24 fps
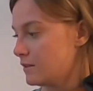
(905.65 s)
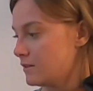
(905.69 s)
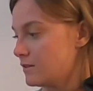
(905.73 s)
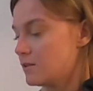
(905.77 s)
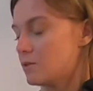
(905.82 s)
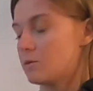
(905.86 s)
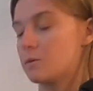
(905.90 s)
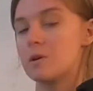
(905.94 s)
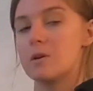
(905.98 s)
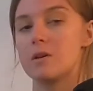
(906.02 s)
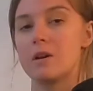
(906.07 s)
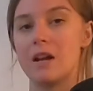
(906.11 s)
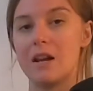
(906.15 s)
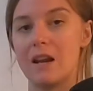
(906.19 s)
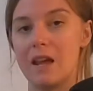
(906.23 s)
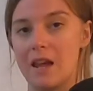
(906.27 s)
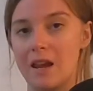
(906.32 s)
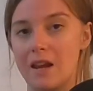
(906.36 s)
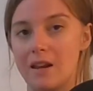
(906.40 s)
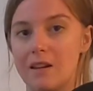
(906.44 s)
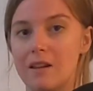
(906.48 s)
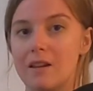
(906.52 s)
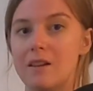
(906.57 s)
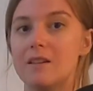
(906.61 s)
So we were at
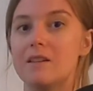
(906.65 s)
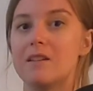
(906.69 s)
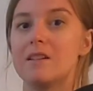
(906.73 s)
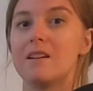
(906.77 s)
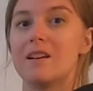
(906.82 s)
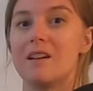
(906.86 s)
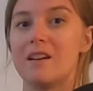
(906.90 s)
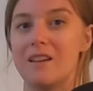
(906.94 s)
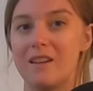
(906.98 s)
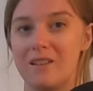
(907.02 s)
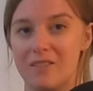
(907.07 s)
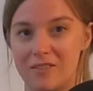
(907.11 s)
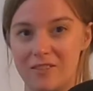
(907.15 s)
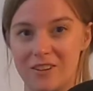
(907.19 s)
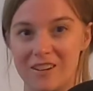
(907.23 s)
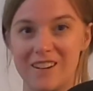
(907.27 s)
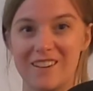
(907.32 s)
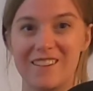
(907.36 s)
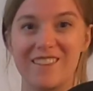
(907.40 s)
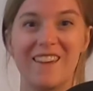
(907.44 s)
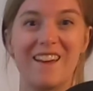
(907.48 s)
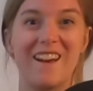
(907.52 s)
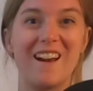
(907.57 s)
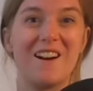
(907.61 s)
80. I
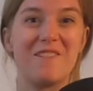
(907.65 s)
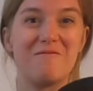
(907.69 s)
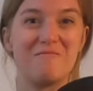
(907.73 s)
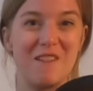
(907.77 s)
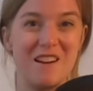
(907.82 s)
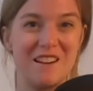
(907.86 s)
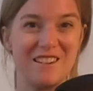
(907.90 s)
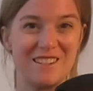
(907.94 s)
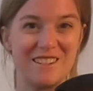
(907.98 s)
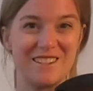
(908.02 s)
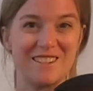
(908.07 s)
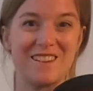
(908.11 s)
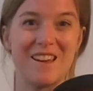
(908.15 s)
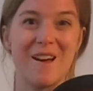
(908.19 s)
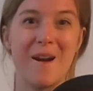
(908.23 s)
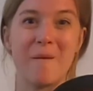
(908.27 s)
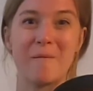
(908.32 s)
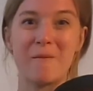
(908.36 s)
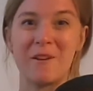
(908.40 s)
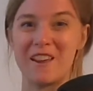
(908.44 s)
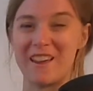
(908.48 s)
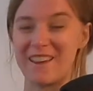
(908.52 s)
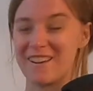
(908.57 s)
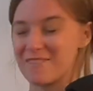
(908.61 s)
figured that out by just
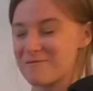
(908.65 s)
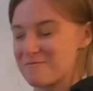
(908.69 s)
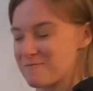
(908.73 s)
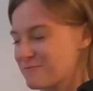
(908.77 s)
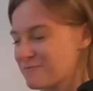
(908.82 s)
tapping it.